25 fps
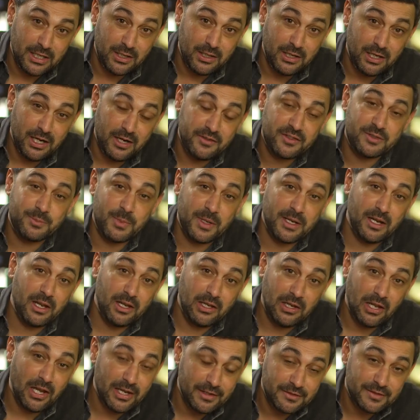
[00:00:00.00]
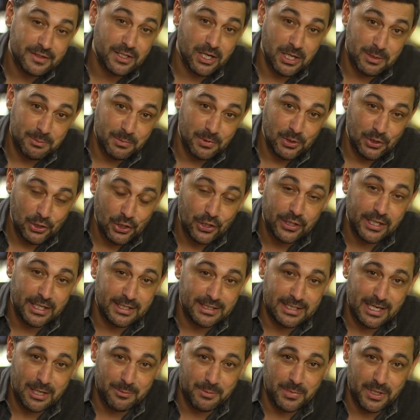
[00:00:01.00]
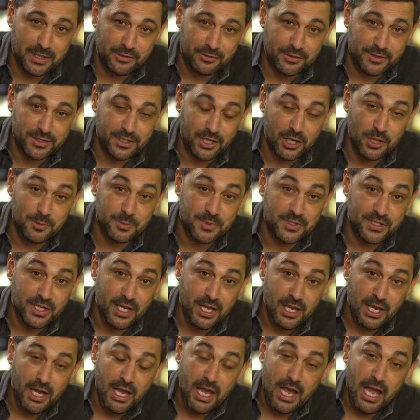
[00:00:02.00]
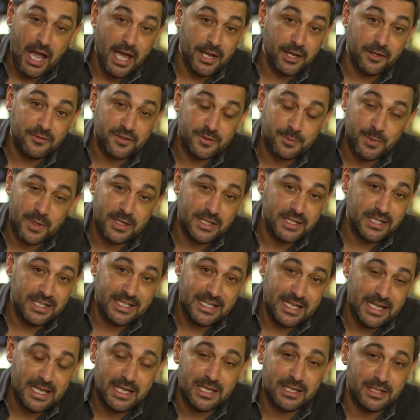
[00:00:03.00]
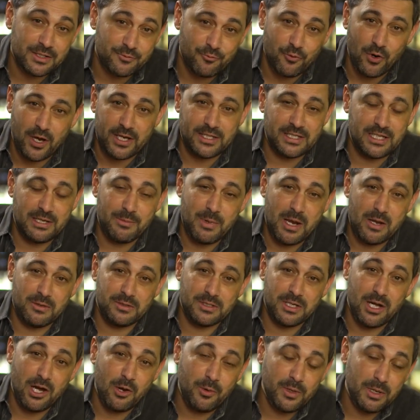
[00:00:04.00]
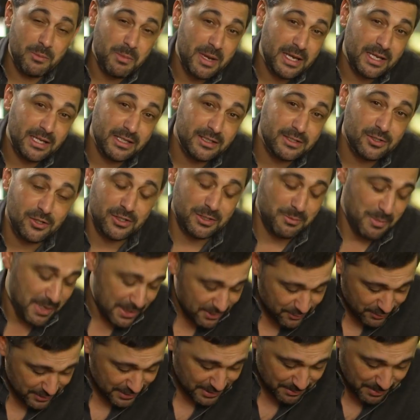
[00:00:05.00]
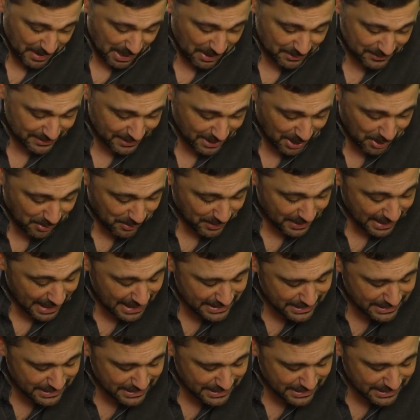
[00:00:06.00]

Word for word: Now, I've spent a lifetime looking down microscopes and I've spent years writing about Darwin and making documentaries about Darwin.